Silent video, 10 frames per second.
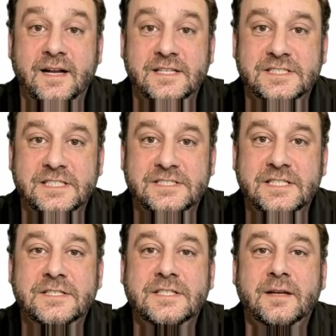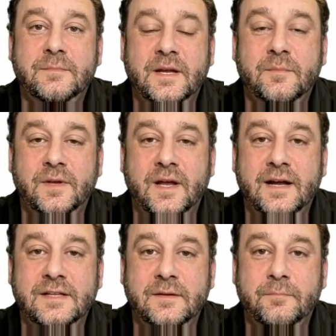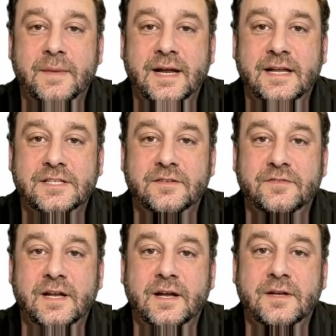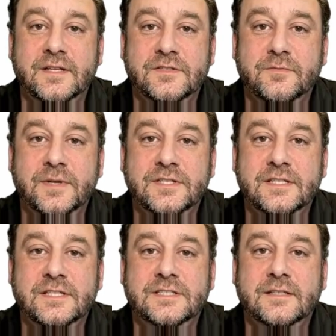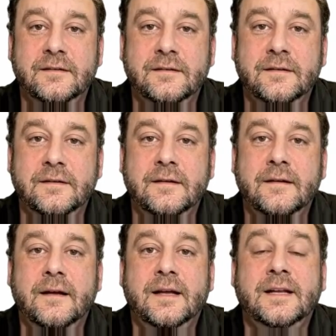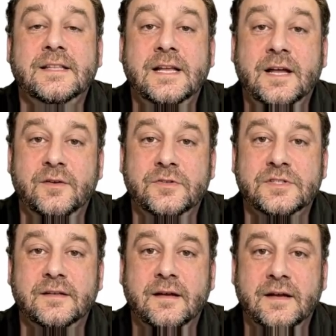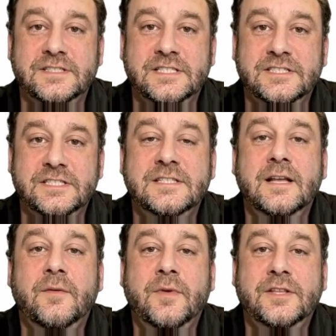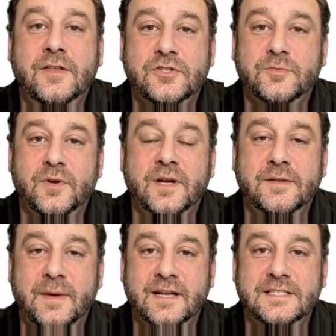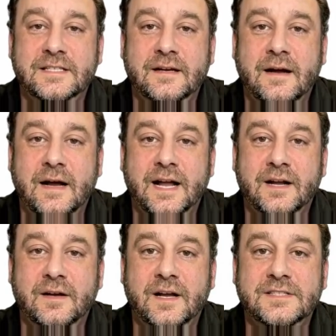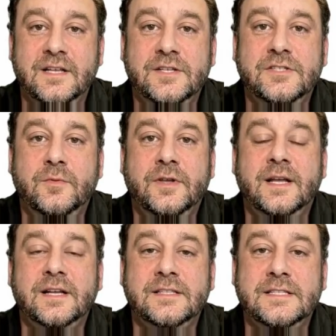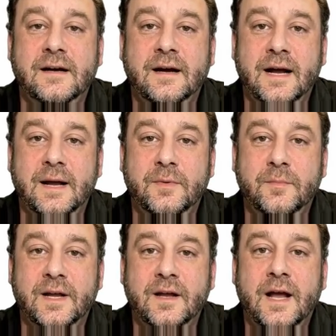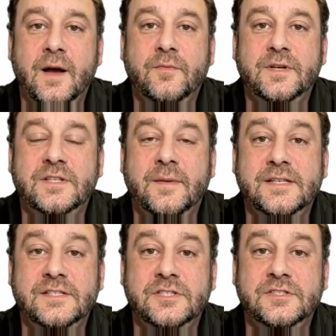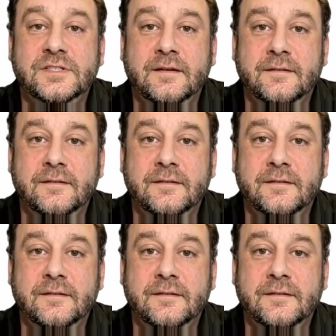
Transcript: assistants can be applied to many different areas of business. In sales, assistants can research prospects, analyze customer needs, and prepare outreach messages.